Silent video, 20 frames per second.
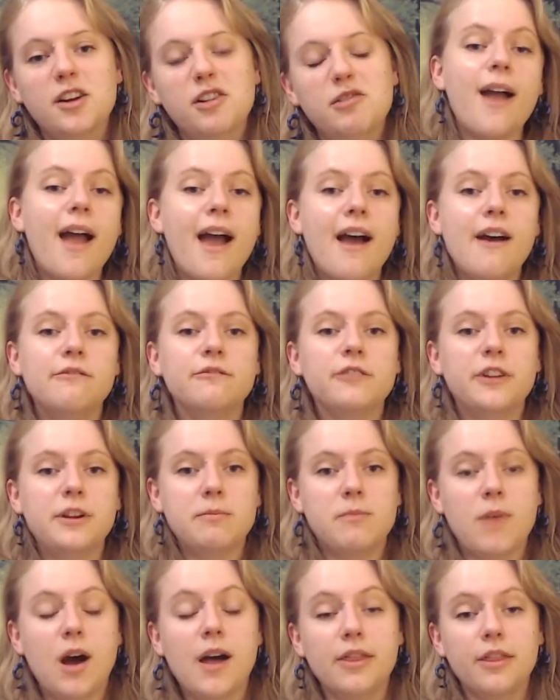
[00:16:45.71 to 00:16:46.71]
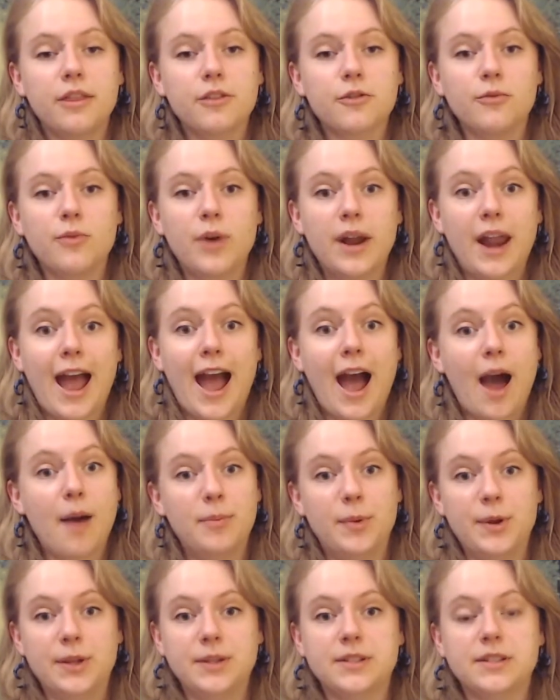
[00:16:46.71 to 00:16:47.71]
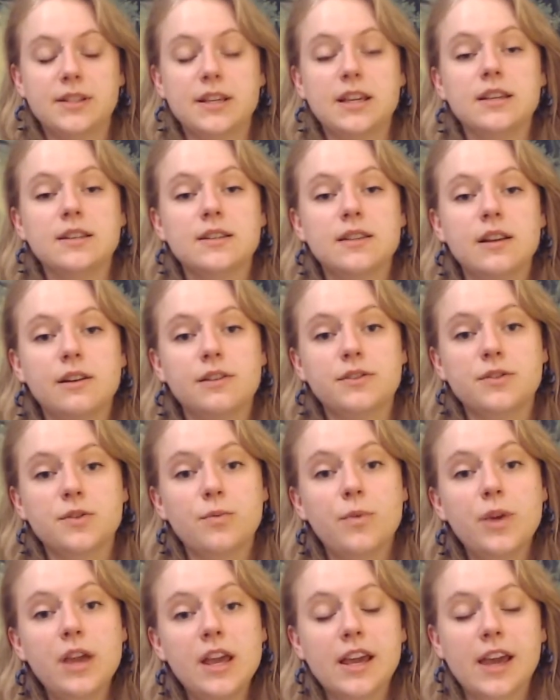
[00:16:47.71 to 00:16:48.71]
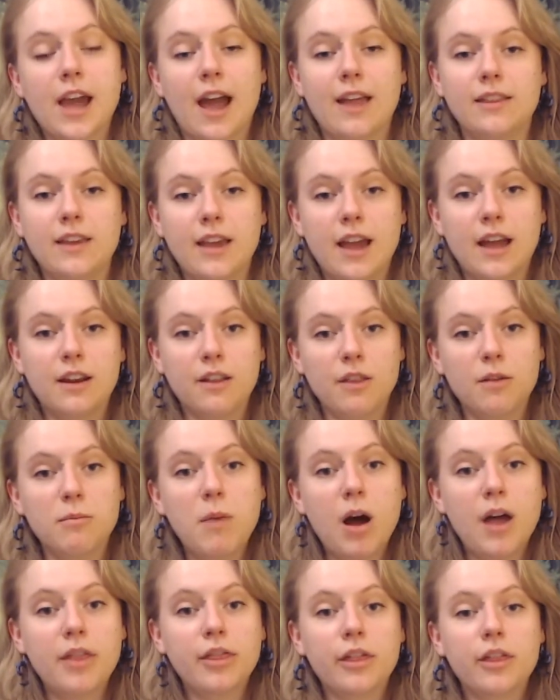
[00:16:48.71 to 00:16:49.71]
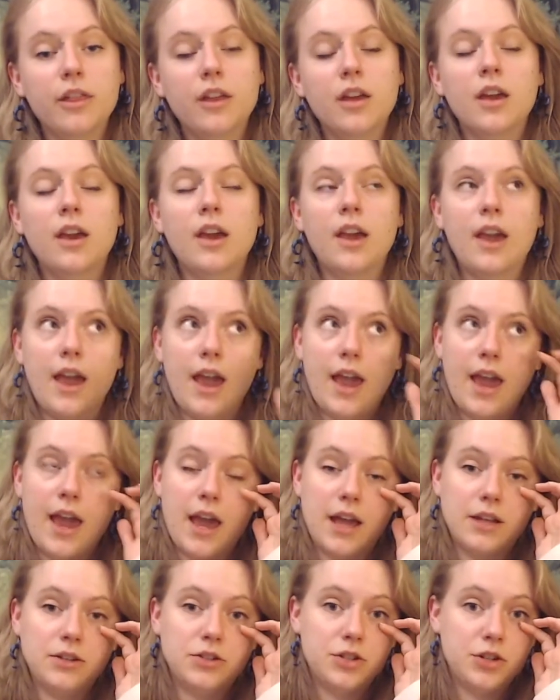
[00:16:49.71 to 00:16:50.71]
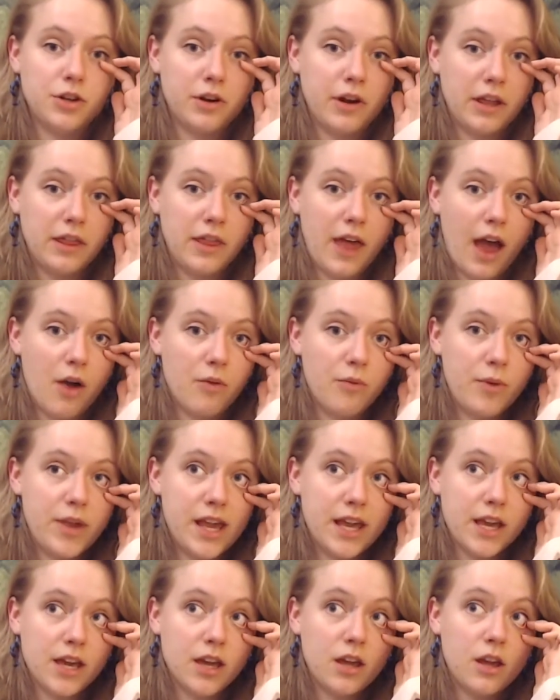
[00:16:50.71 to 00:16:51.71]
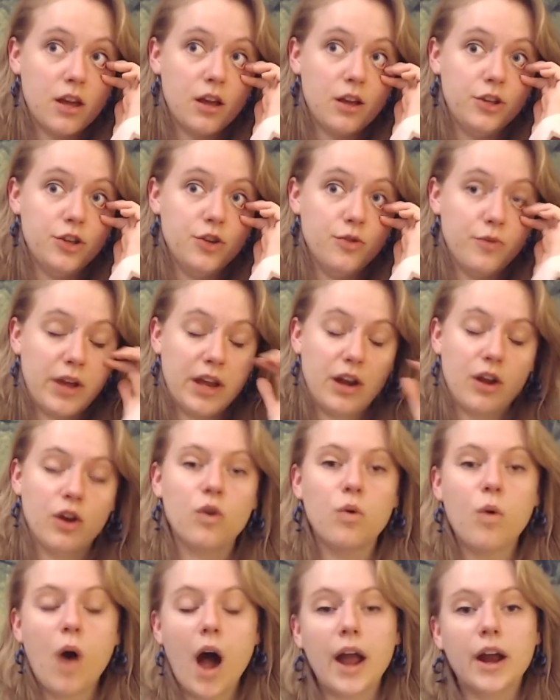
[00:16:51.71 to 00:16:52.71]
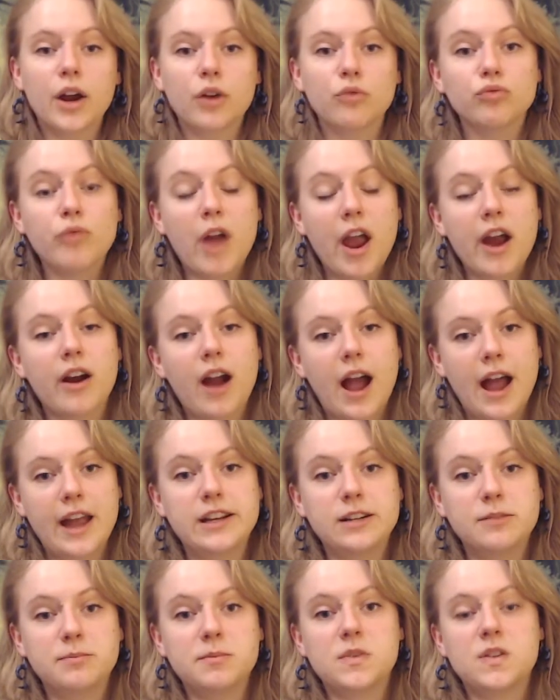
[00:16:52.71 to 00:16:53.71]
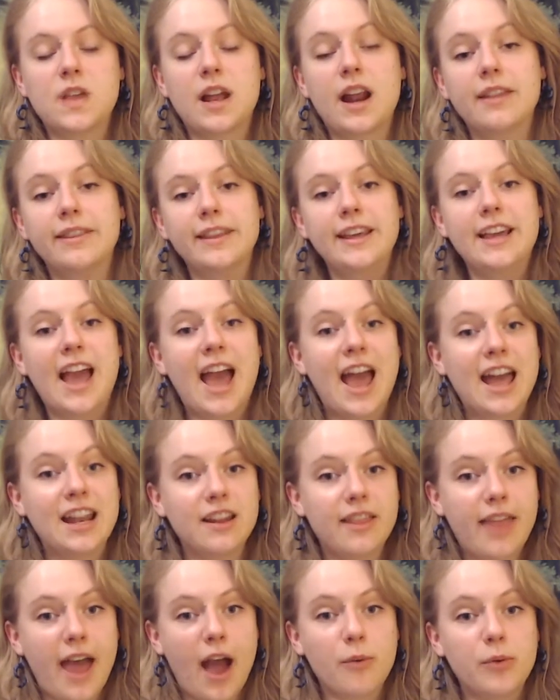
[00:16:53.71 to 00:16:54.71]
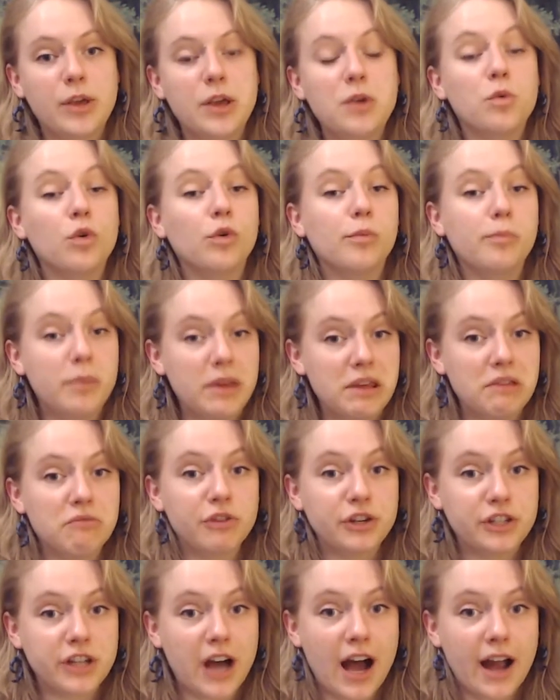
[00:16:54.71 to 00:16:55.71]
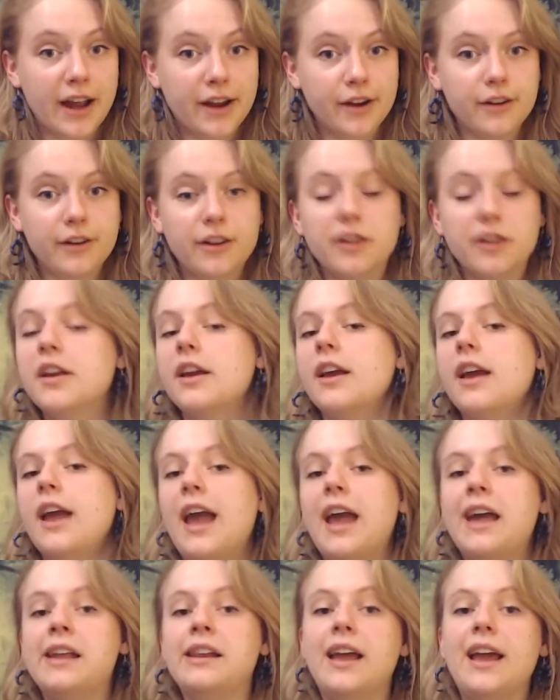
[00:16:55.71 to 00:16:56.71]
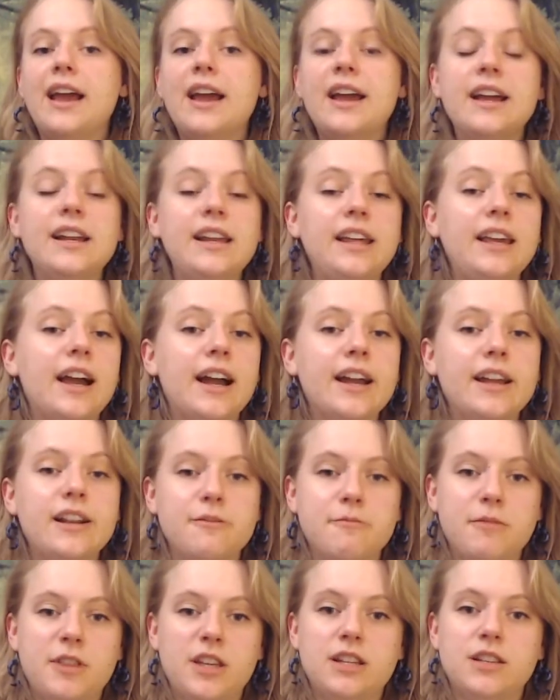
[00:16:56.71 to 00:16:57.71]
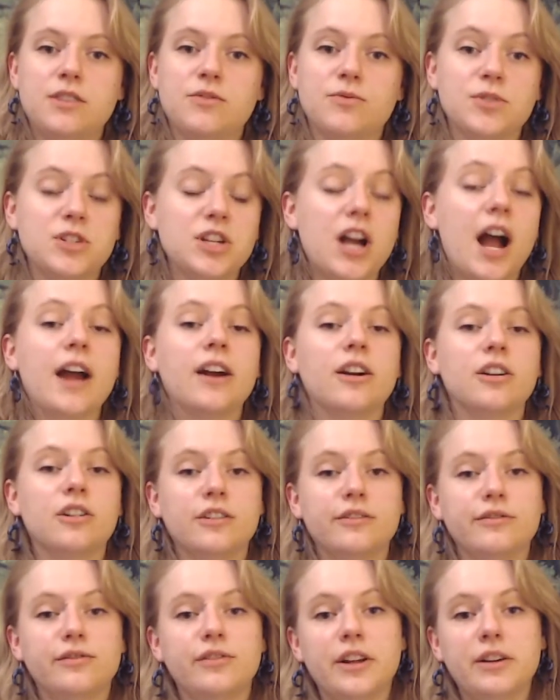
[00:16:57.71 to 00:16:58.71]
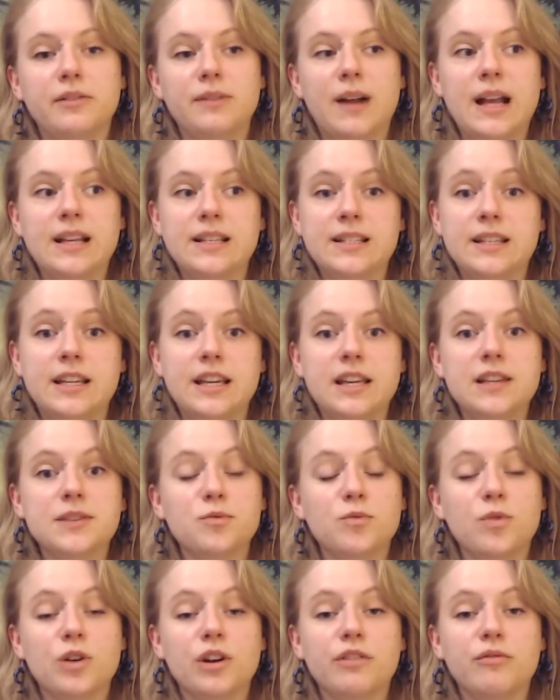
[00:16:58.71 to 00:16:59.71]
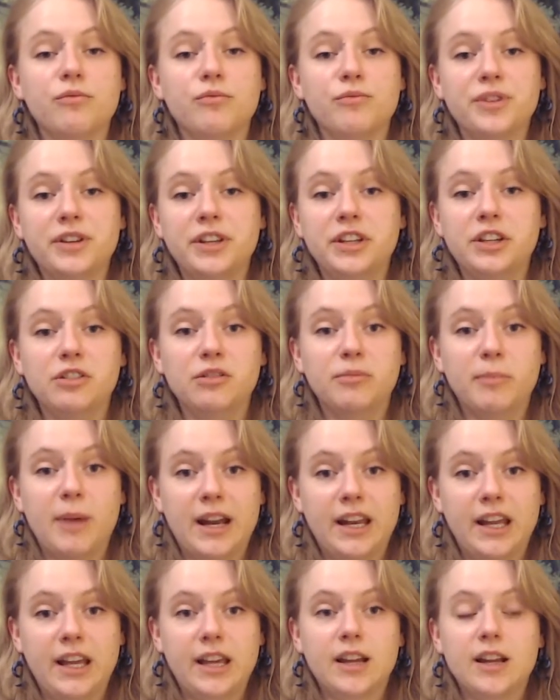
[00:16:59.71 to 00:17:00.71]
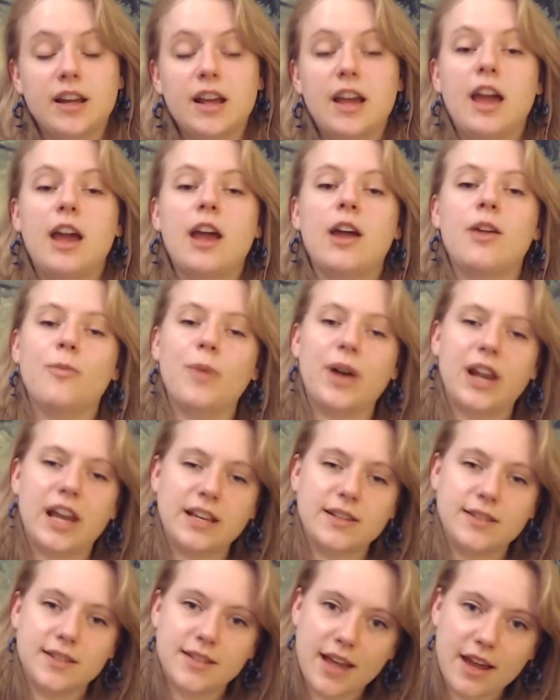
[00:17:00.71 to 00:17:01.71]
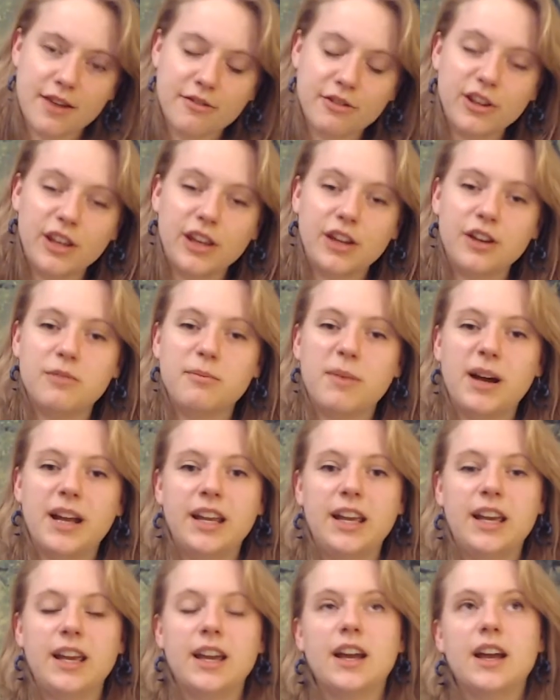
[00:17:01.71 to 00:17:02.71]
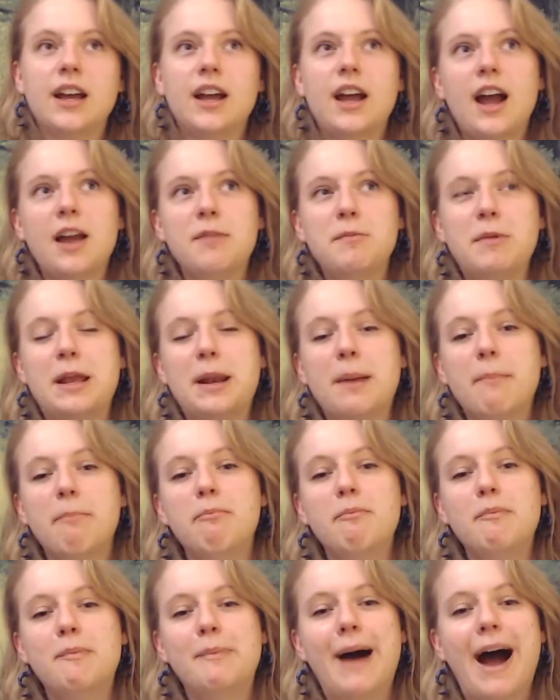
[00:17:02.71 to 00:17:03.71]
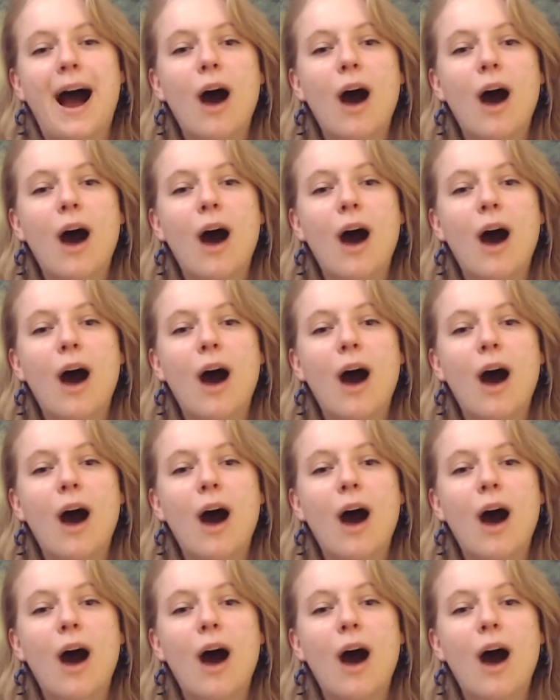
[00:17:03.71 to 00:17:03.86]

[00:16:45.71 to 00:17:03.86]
Every month, what happens is there is a week at the end of the month, and during that week, you can acquire rare items that at the end of that week will be retired. And any item that is retired on Flight Rising is worth really good money. And when I say really good money, I mean about